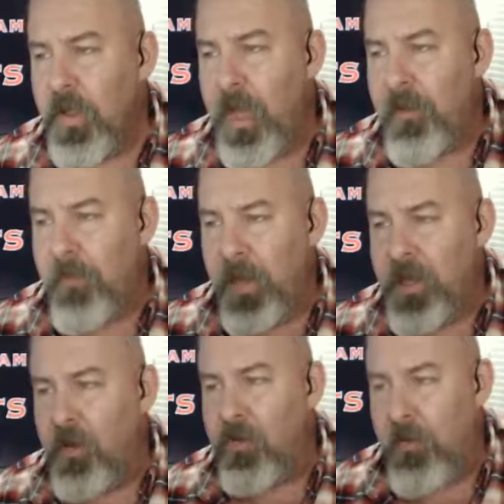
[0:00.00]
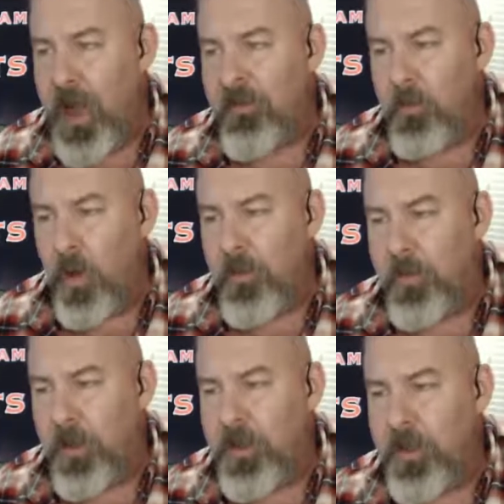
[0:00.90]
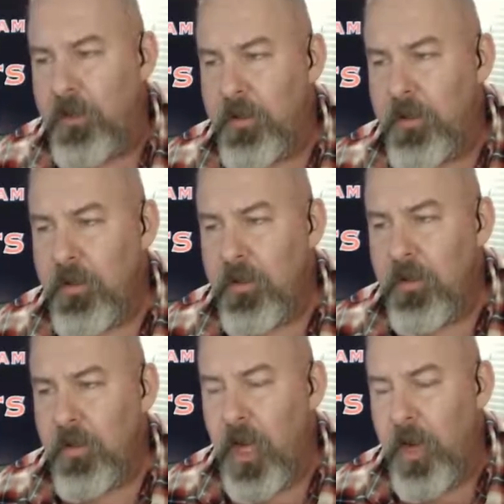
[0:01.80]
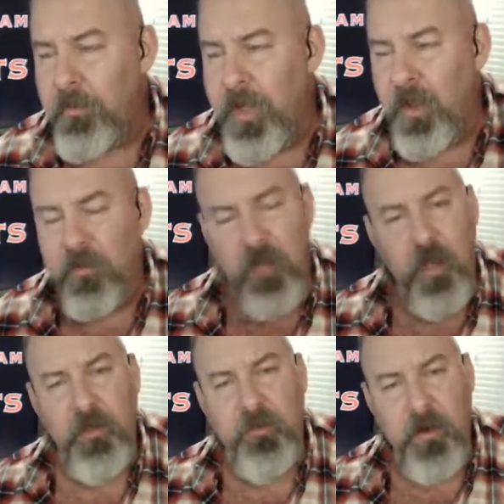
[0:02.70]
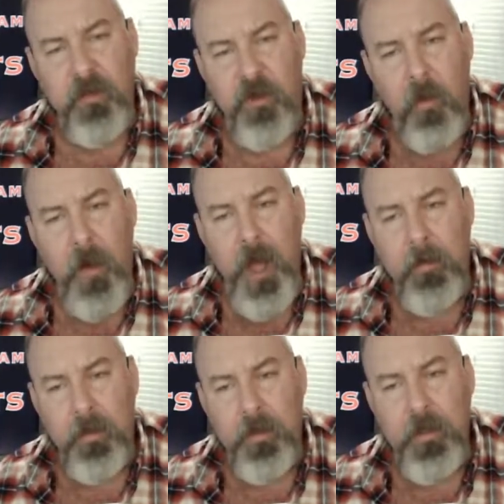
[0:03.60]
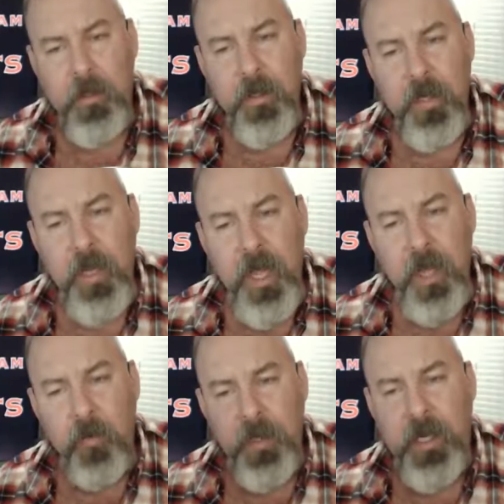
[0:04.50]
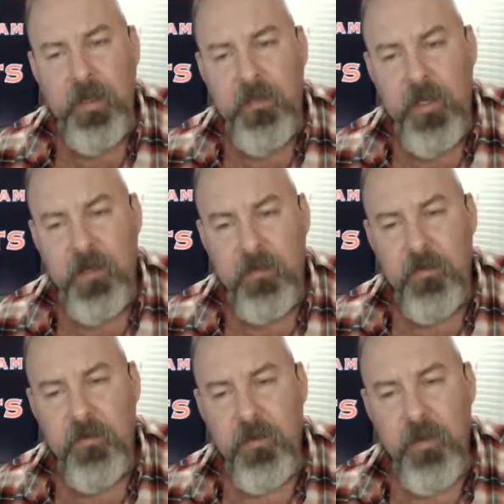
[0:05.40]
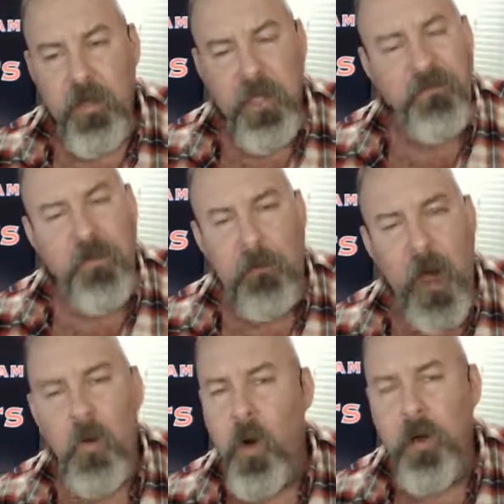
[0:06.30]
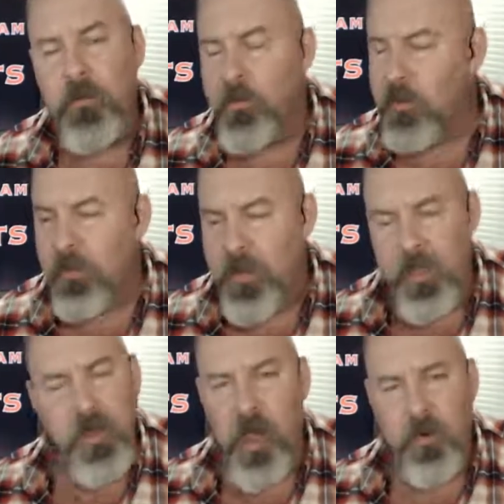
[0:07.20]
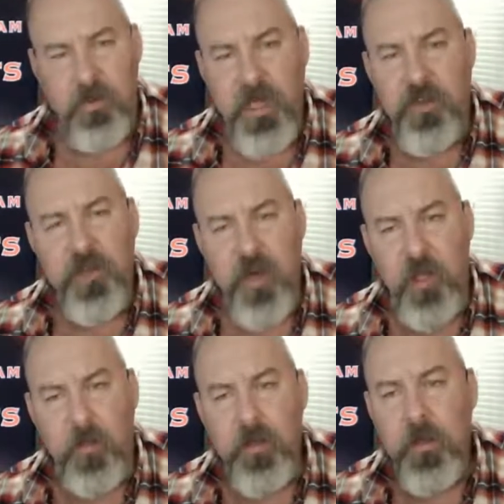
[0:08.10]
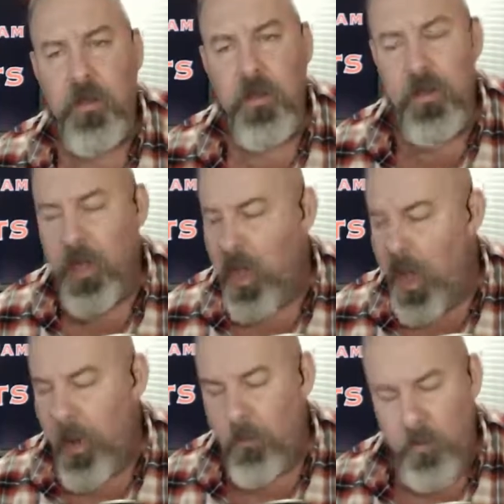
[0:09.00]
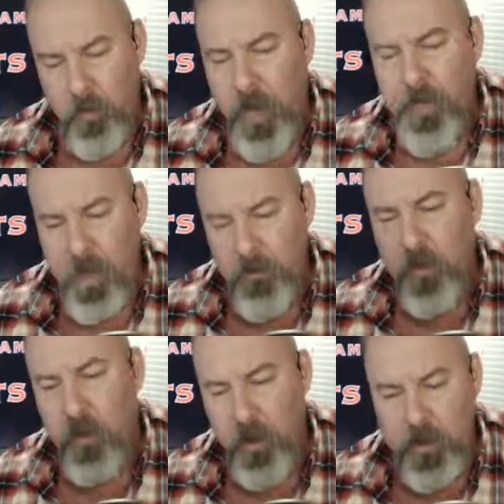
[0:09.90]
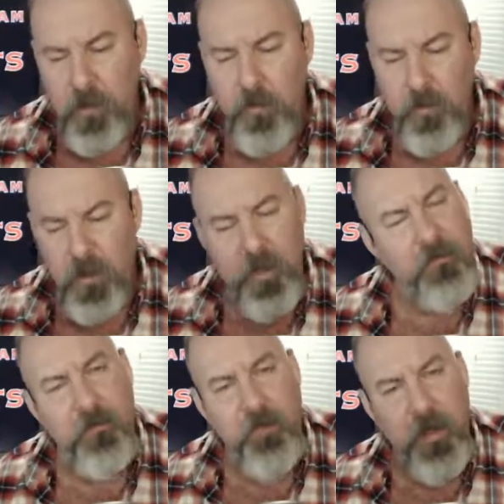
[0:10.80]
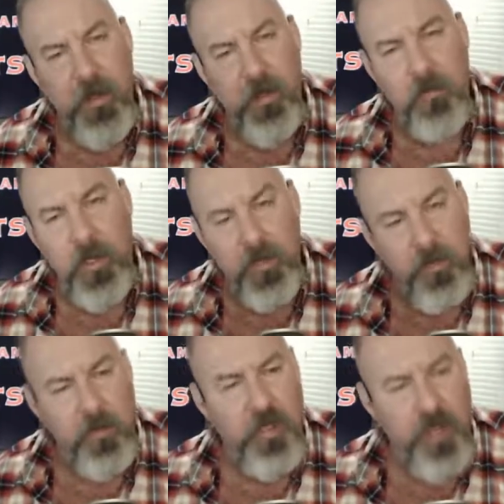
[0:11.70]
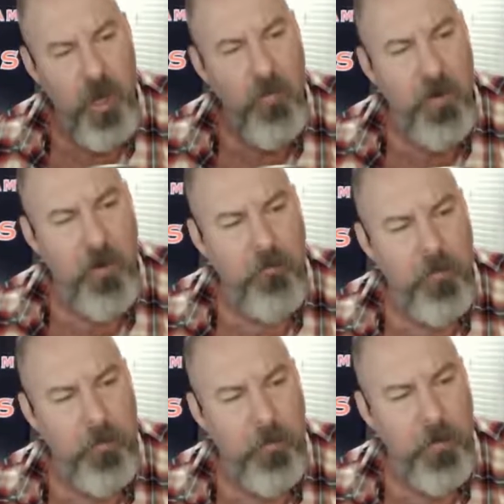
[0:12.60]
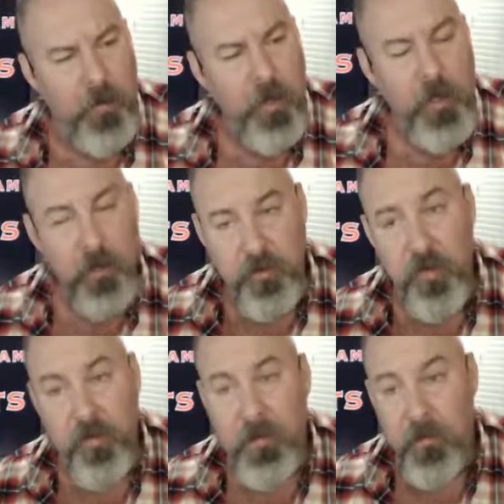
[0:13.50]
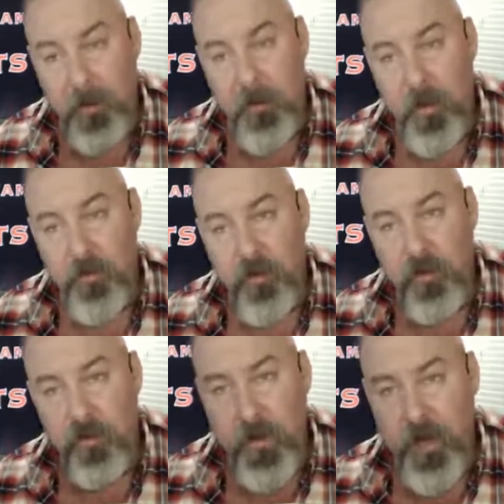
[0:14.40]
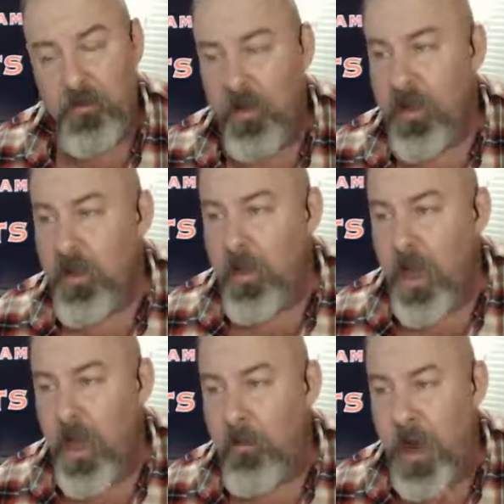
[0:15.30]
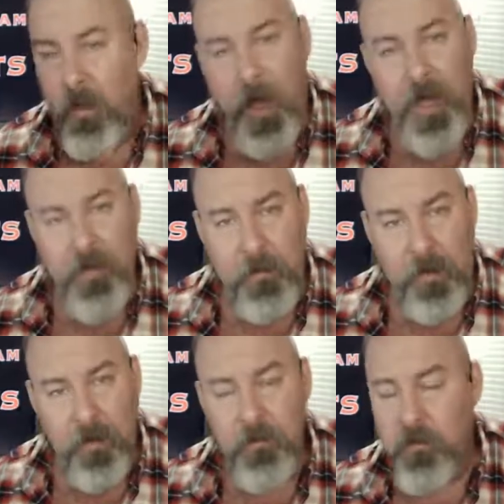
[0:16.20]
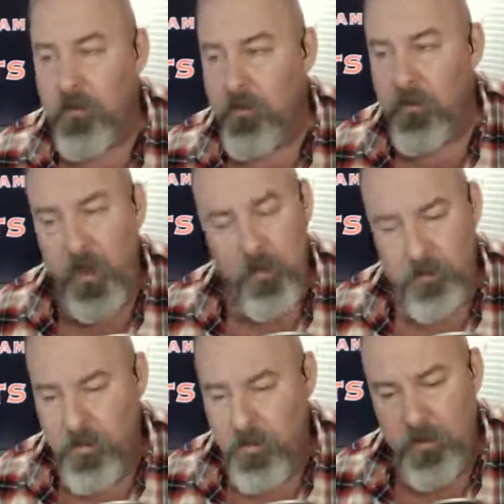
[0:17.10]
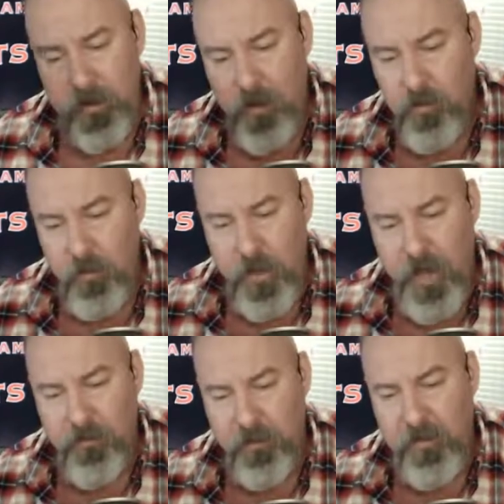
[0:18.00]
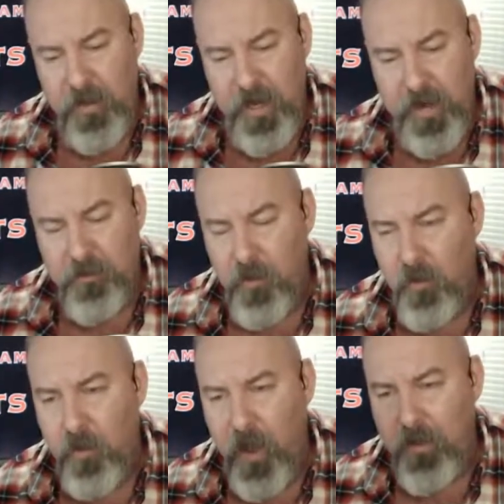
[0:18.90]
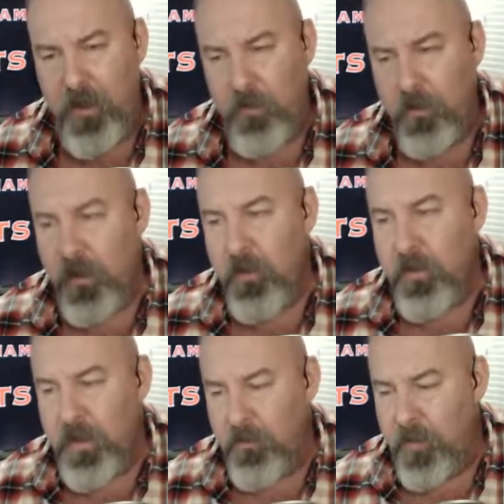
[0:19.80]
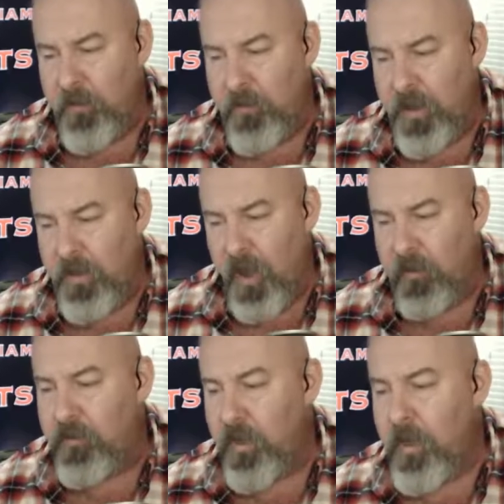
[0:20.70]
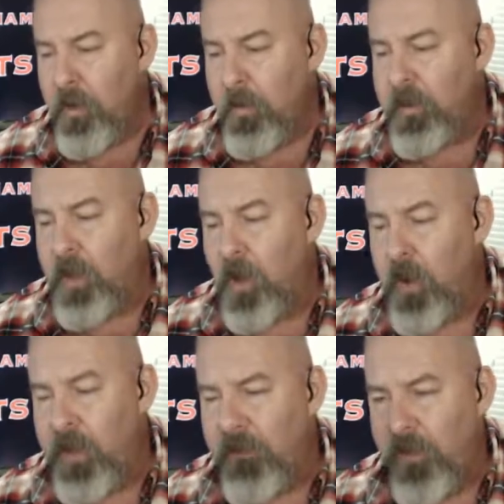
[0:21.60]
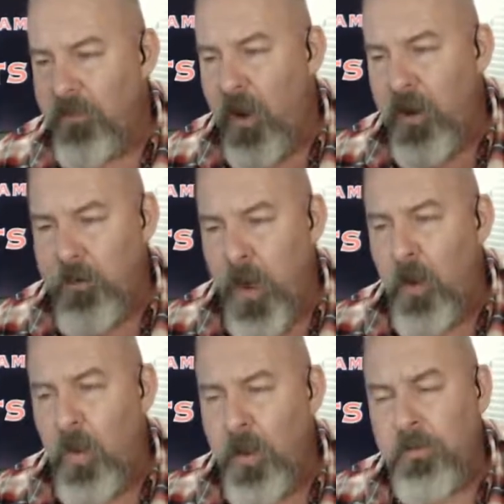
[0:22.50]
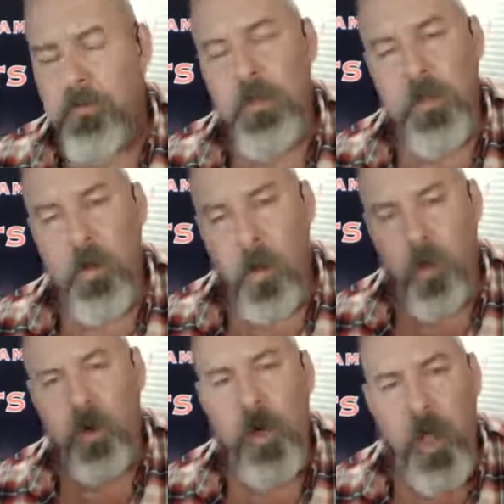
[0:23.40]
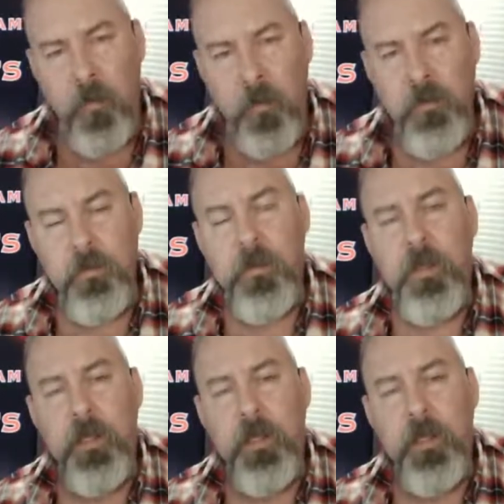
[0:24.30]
everybody goes and buys one book, tells other friends, go buy a book, and we get these. And if you bought one, $10, get you another one. When I come to where you live and we do a show there, hopefully we will, which is another thing I'm going to propose to Newsmax, I'll buy you a beer. We'll sit down and have Corona Light. That'll get rid of the $10. But go, if you've already bought one, order another one.